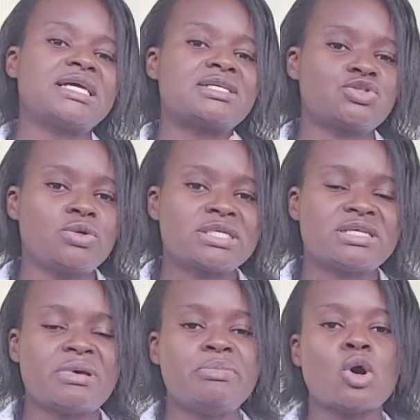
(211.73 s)
As soon as
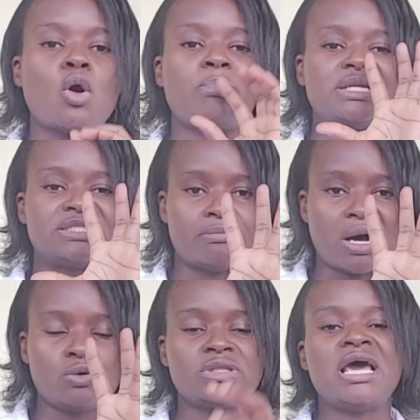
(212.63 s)
the baby opens the
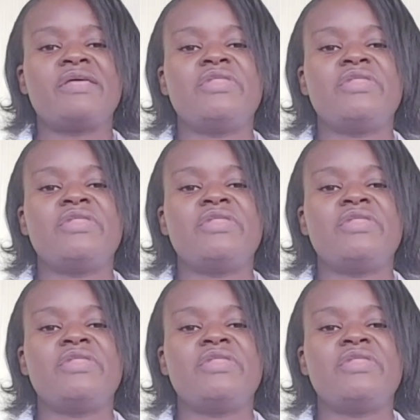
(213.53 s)
mouth,